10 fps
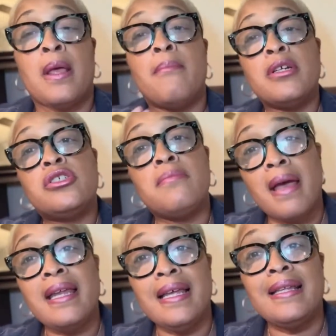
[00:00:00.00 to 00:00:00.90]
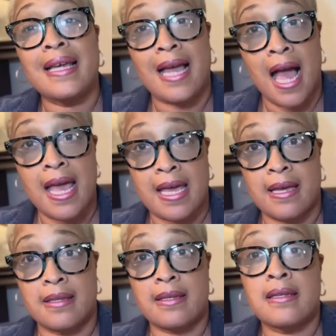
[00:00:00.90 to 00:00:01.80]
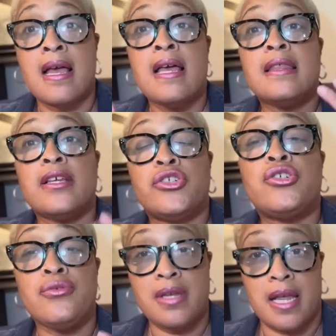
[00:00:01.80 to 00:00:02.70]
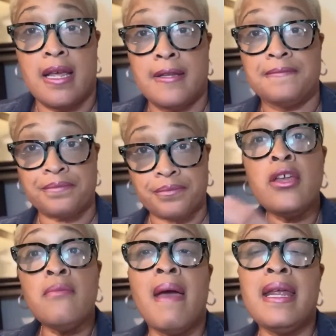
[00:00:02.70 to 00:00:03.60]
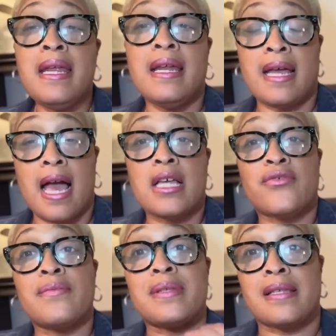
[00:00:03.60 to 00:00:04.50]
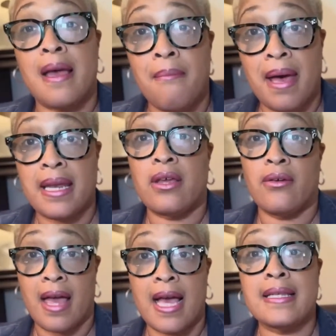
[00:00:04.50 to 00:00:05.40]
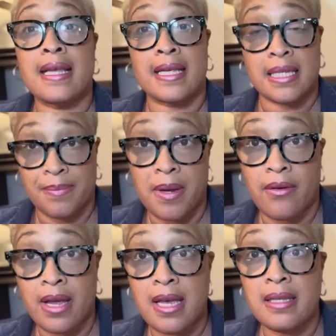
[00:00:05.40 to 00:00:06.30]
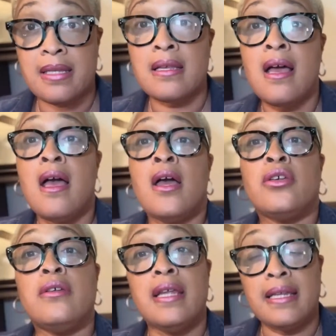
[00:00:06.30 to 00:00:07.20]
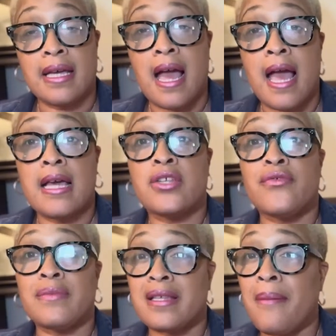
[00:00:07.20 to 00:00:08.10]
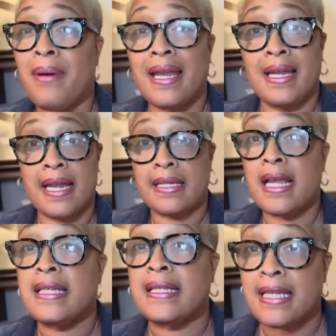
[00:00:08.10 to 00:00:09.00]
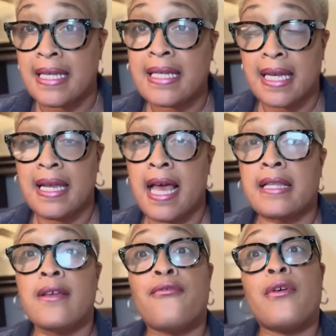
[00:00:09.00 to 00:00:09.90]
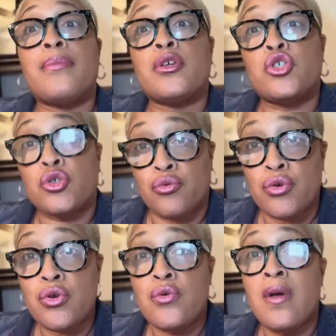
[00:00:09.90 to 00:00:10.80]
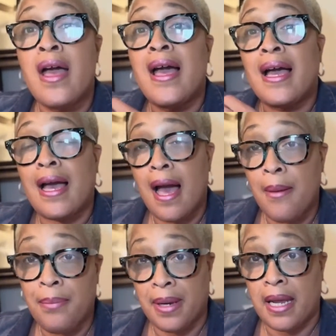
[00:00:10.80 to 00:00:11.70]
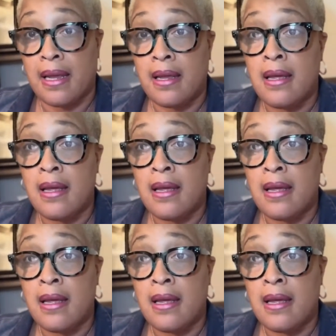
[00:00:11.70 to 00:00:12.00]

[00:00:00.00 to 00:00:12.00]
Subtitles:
But you may need the guidance that you need. And you may need a guidance from somebody who has experience. You need the guidance from somebody that is disconnected from the true company.